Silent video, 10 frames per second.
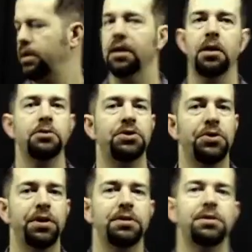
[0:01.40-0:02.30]
Hello
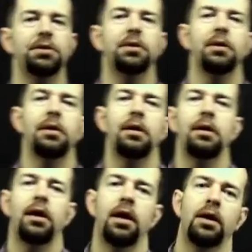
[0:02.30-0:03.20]
students,
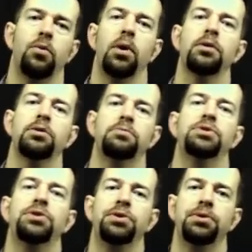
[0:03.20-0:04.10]
and welcome
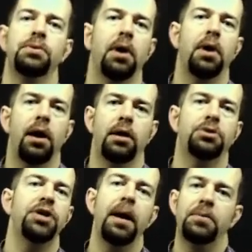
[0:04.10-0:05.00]
to our
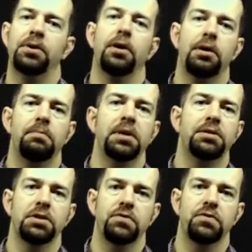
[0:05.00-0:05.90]
chapter on
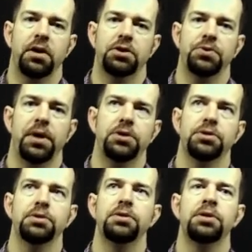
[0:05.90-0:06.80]
business
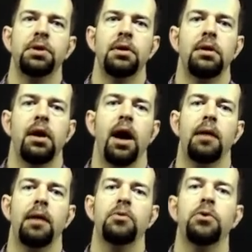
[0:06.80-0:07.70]
fluctuations. I'm
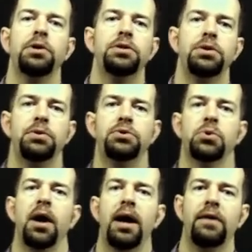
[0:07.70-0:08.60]
going to
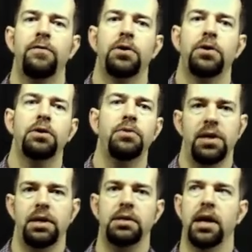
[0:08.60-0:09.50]
derive for you the
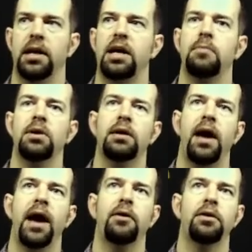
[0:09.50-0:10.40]
dynamic
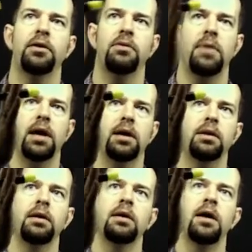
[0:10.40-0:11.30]
aggregate demand,
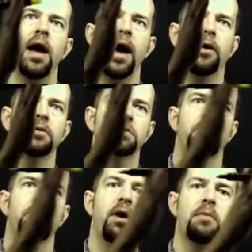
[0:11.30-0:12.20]
aggregate
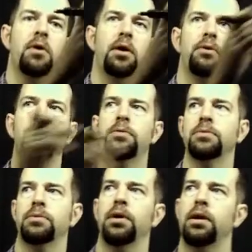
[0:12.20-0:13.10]
supply model.
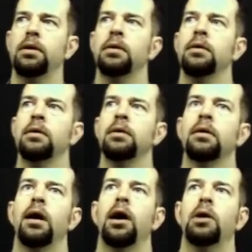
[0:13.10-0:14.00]
Okay?